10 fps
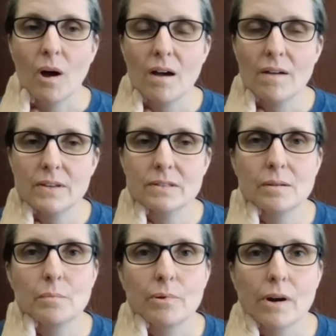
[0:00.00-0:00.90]
Mojaves
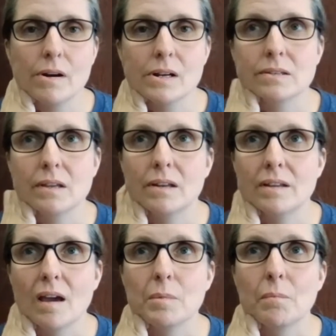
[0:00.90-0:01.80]
and prairies and
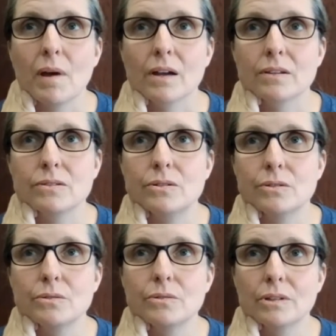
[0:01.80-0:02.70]
diamondbacks
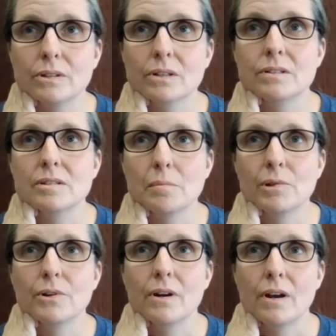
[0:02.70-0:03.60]
do look
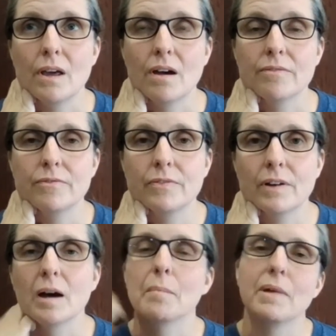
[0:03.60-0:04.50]
similar enough,
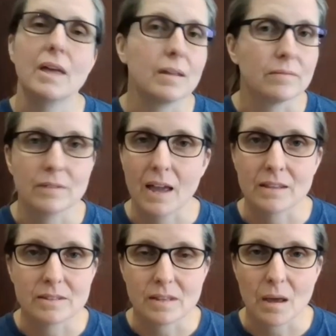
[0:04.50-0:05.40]
and
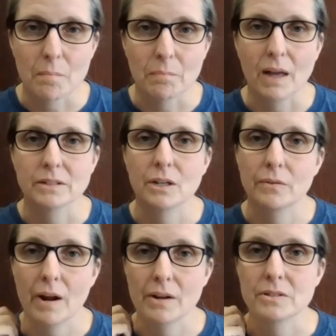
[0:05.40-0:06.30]
some black-tailed
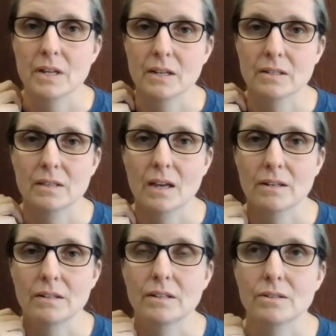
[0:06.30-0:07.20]
rattlesnakes.
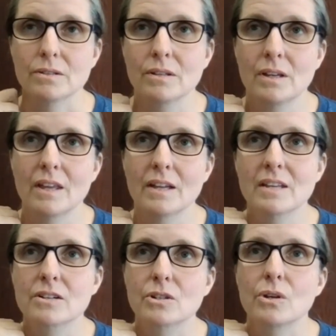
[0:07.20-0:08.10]
That's
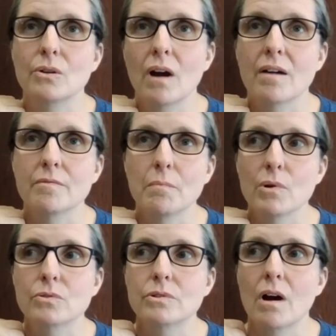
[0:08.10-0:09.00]
actually who I've
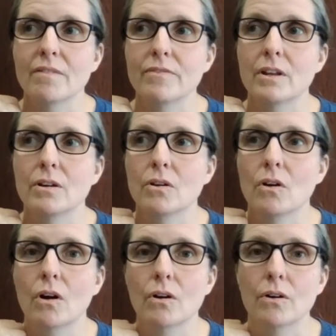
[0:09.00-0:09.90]
most often
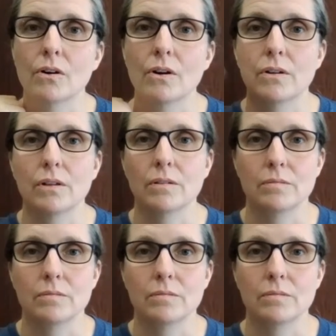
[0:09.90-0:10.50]
heard